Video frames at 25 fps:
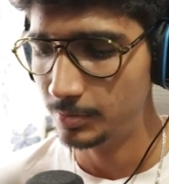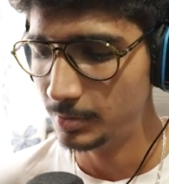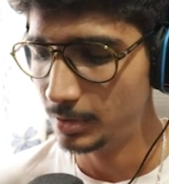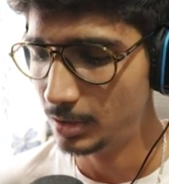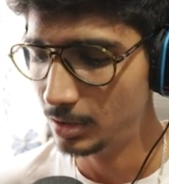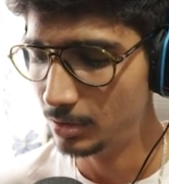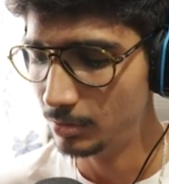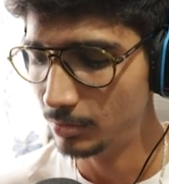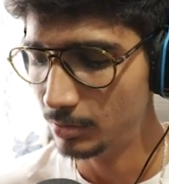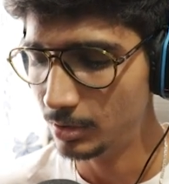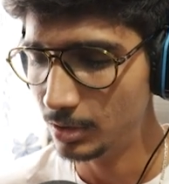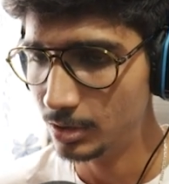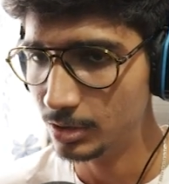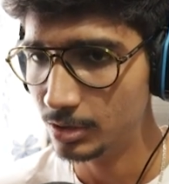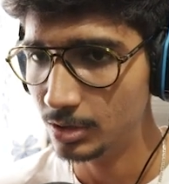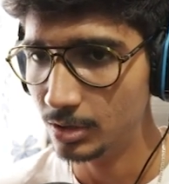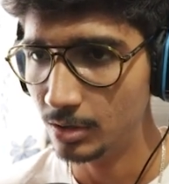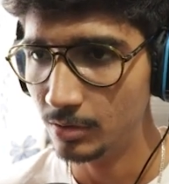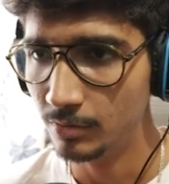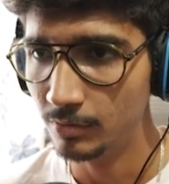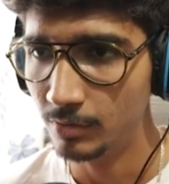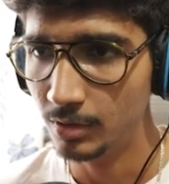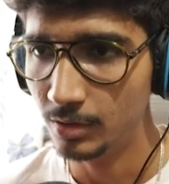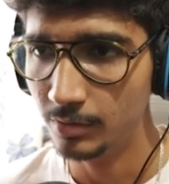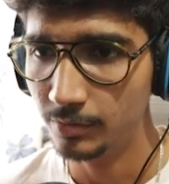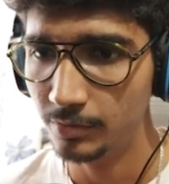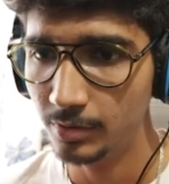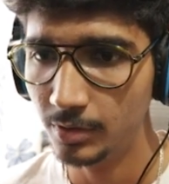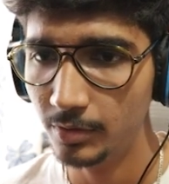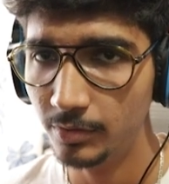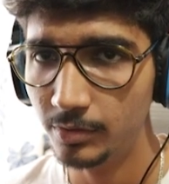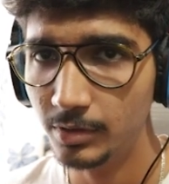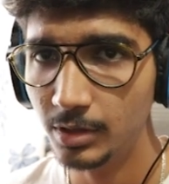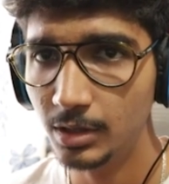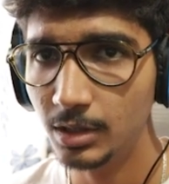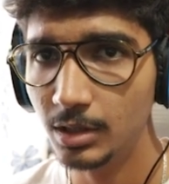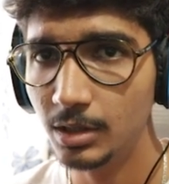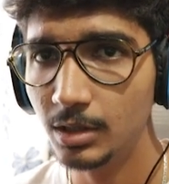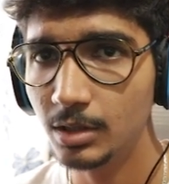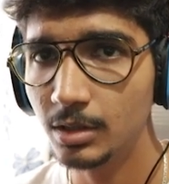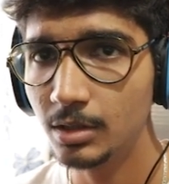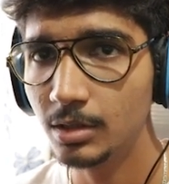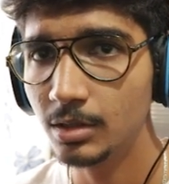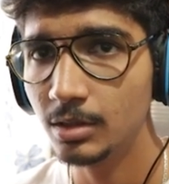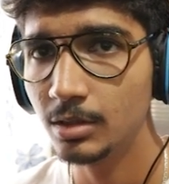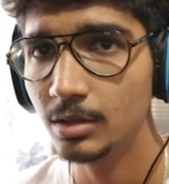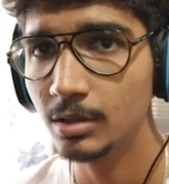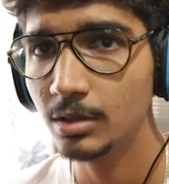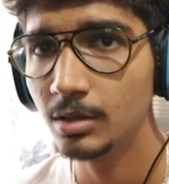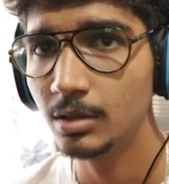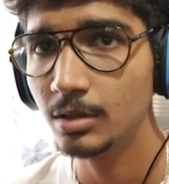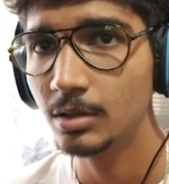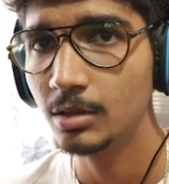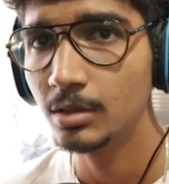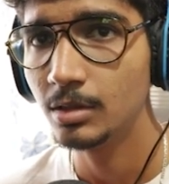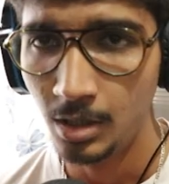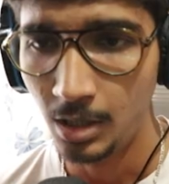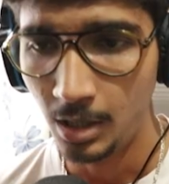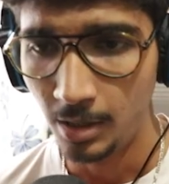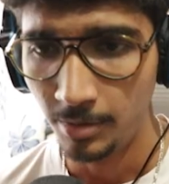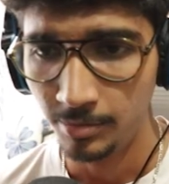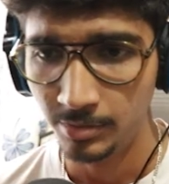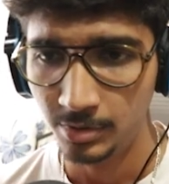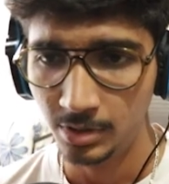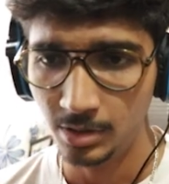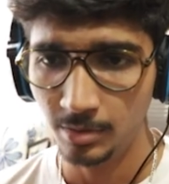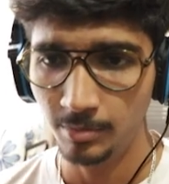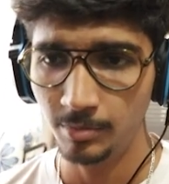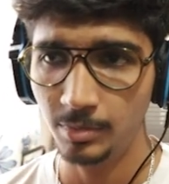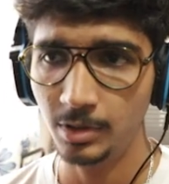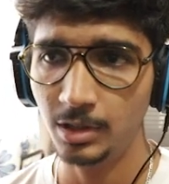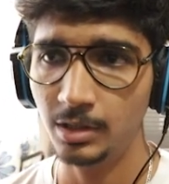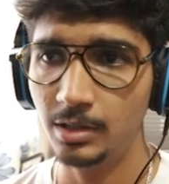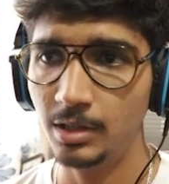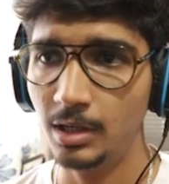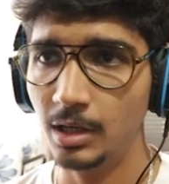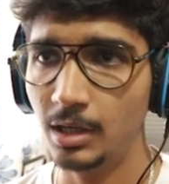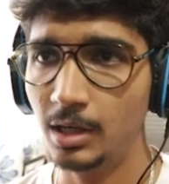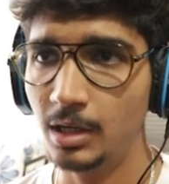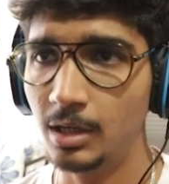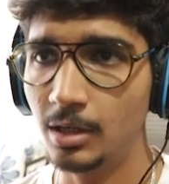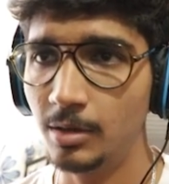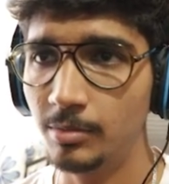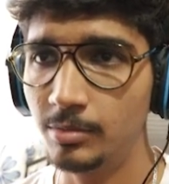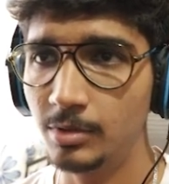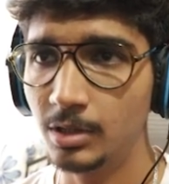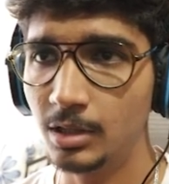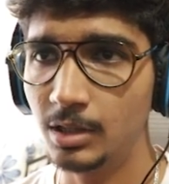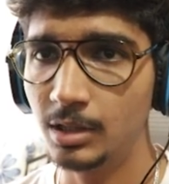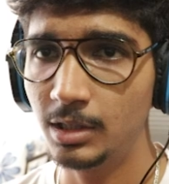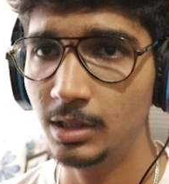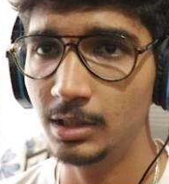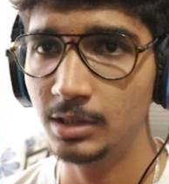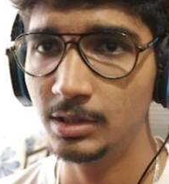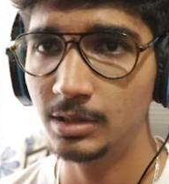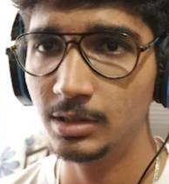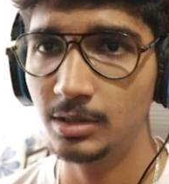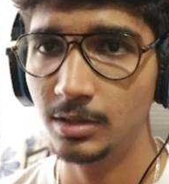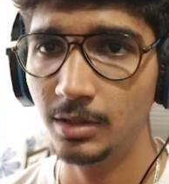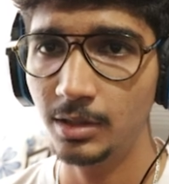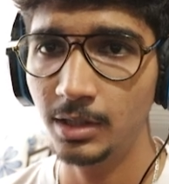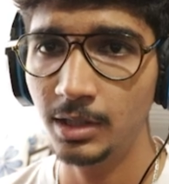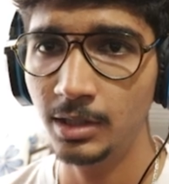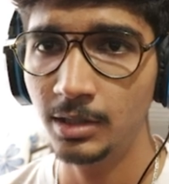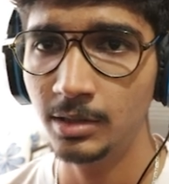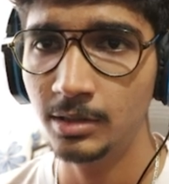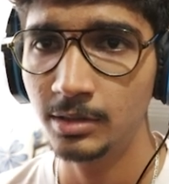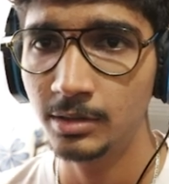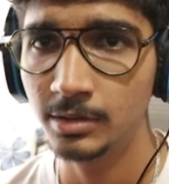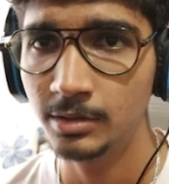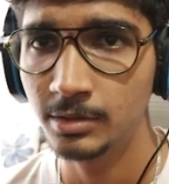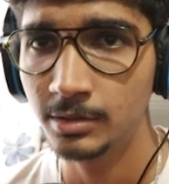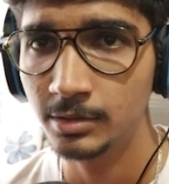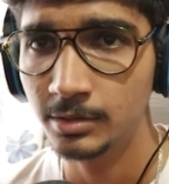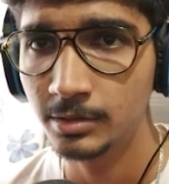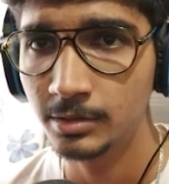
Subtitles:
speed duration 150. I'm simply dragging up the green screen